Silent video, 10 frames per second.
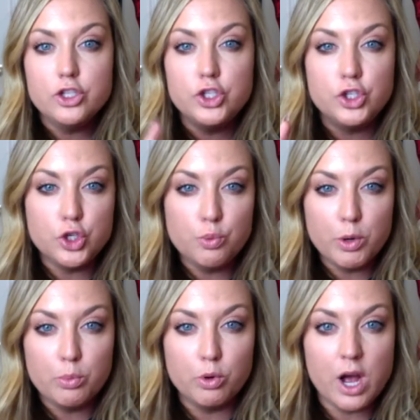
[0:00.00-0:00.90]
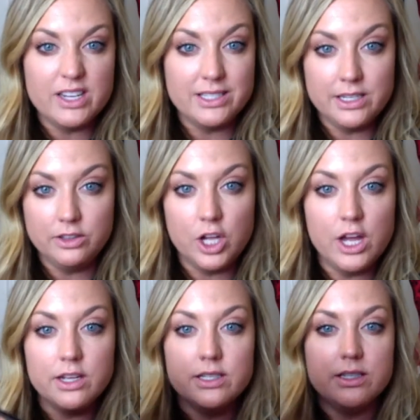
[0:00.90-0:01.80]
super bronzy
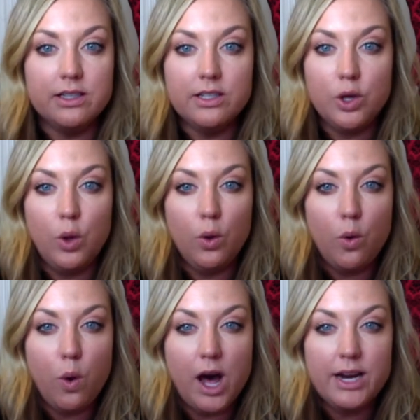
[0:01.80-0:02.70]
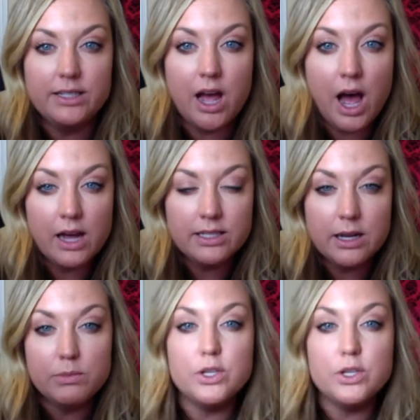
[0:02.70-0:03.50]
looks, this whole quad is awesome.